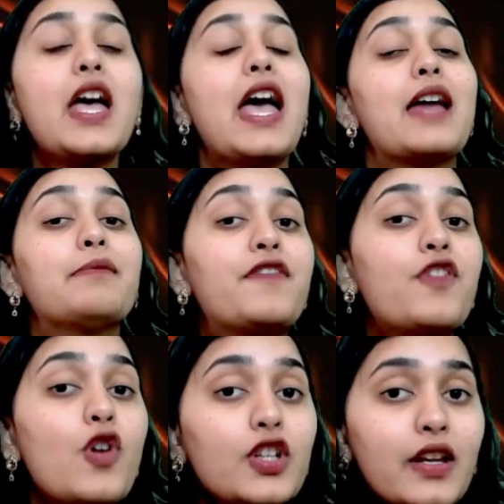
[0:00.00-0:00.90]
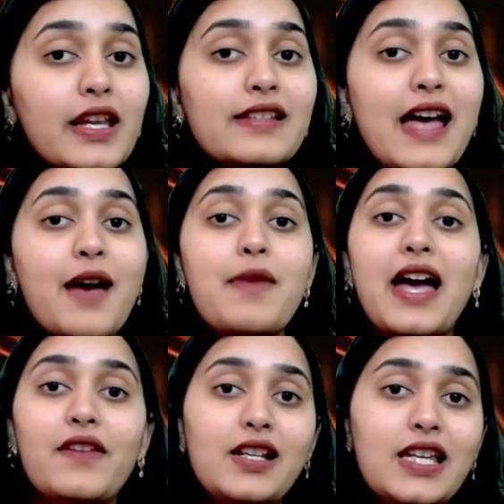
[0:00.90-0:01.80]
And before your exam, I
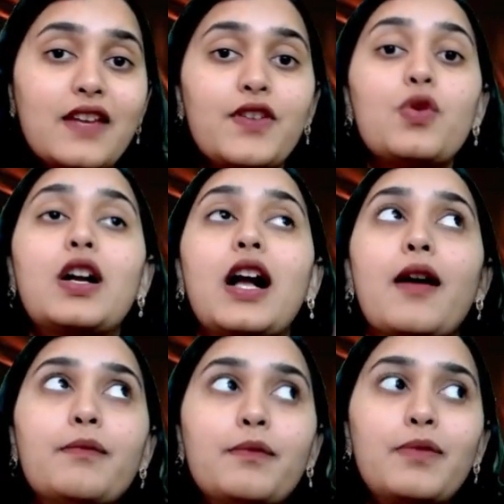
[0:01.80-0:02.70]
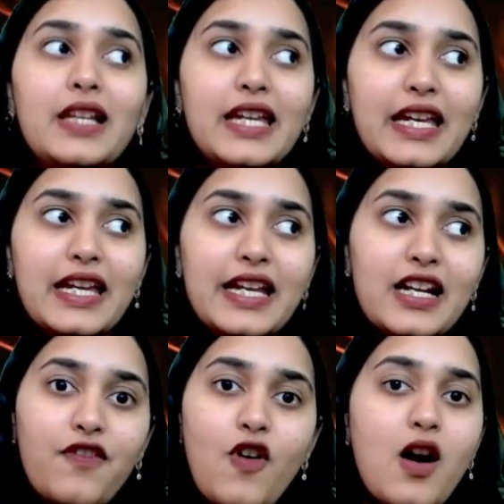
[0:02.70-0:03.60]
will give you complete
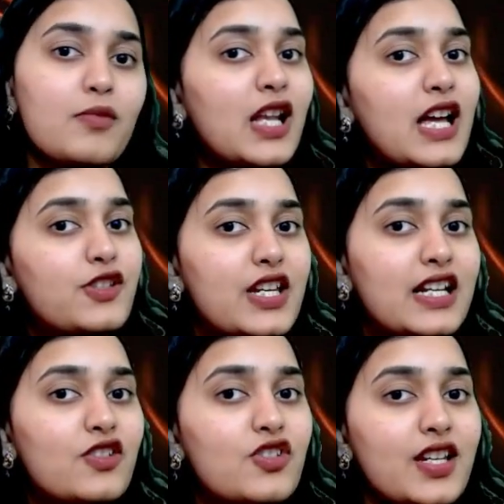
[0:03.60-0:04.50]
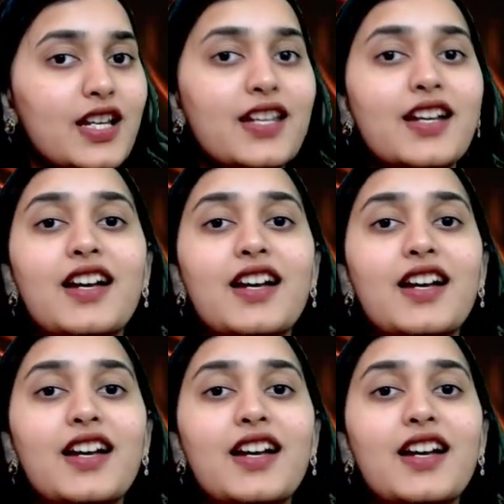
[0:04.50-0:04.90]
formula cheat sheet.